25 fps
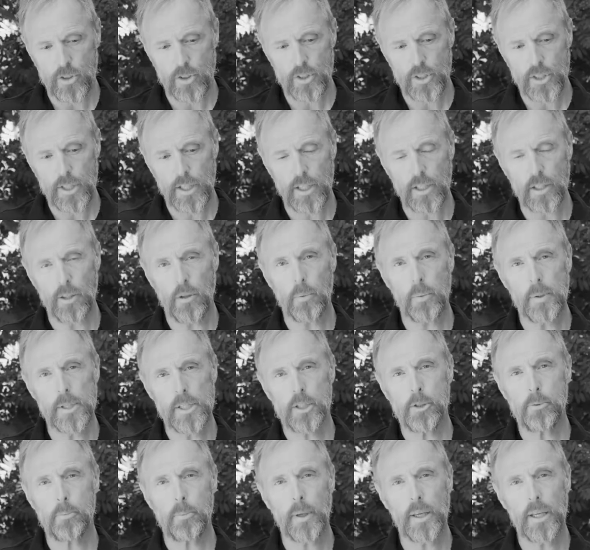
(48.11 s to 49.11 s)
see the wind
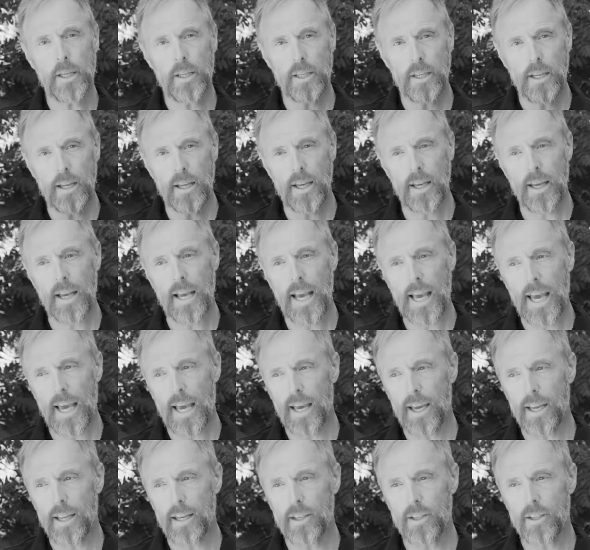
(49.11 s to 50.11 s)
speed
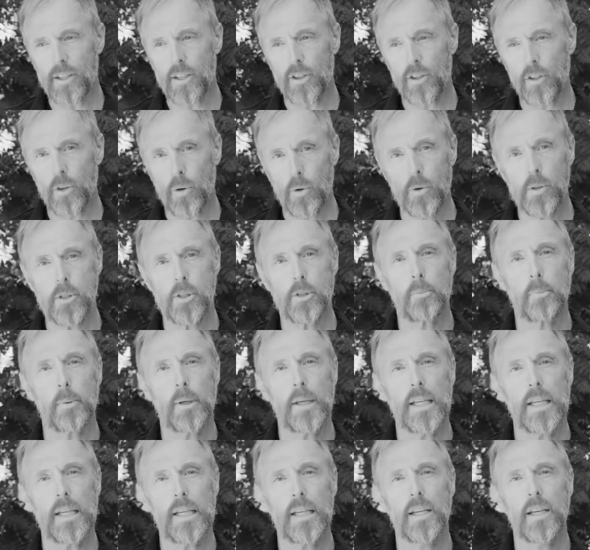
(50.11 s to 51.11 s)
and your
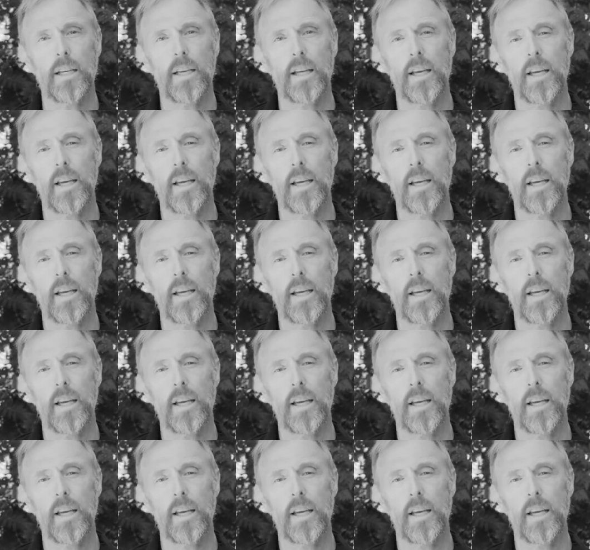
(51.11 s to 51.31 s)
speed